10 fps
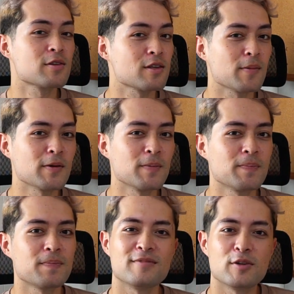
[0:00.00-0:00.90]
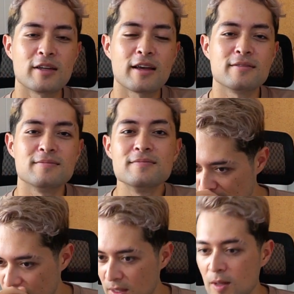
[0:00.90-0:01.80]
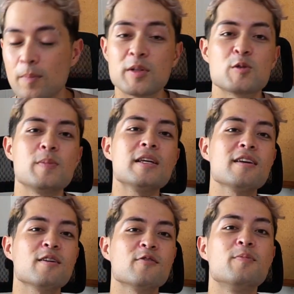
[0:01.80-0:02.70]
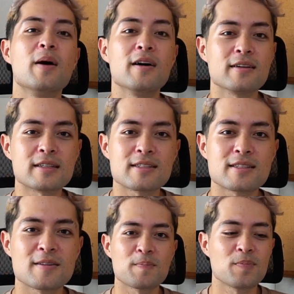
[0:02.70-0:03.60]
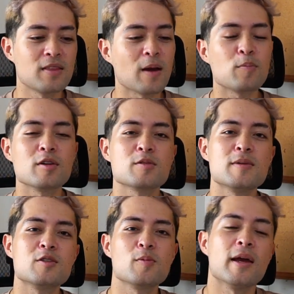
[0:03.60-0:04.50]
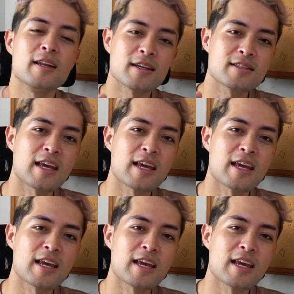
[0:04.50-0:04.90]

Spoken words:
the summer, they're dead. But speaking of bugs, that brings me to my next